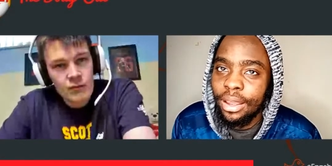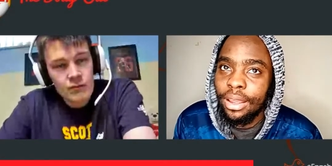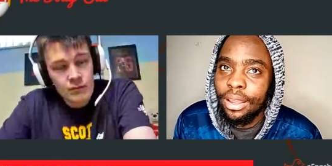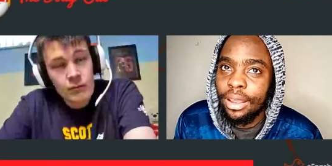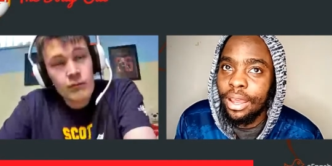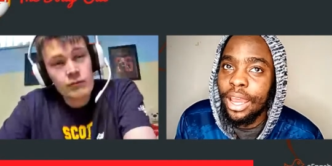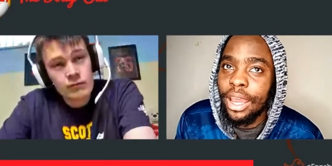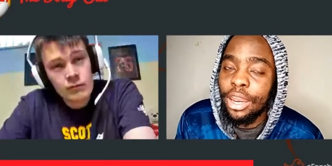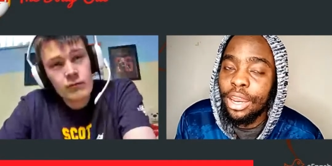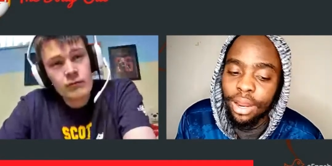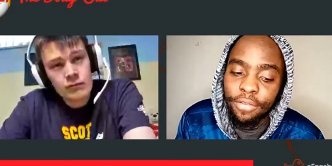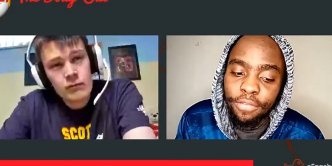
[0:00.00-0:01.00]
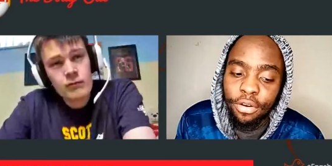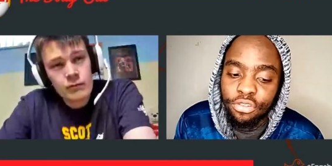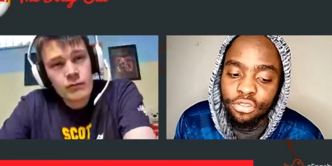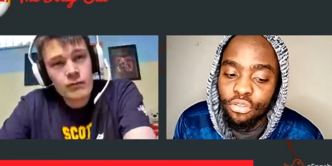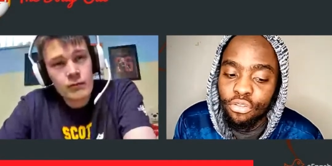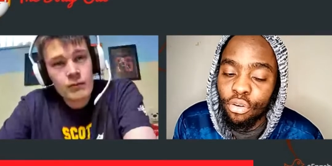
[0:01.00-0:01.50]
Speaker 1: and you can afford to
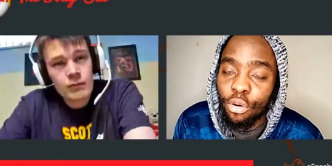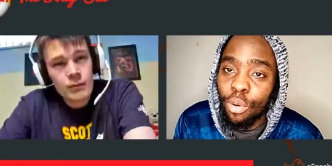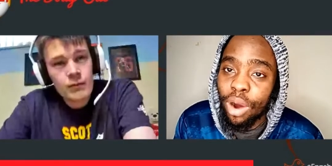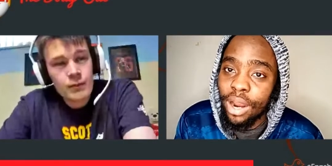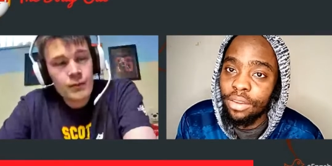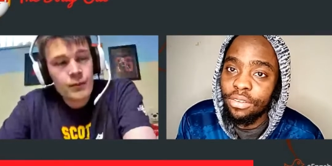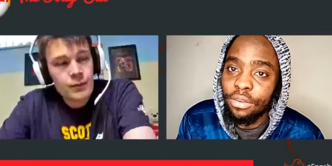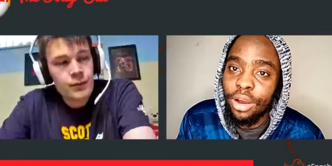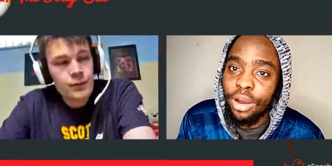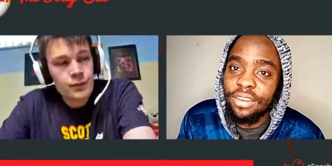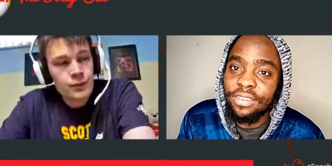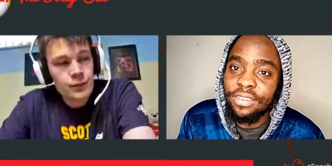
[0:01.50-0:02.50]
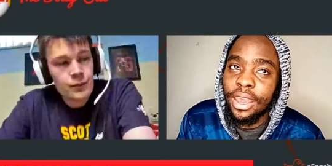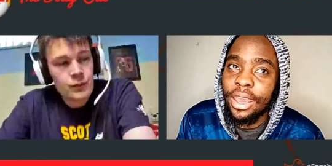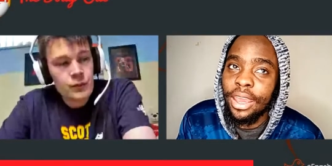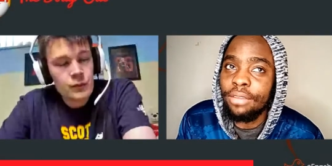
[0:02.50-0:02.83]
draw one. So I'd say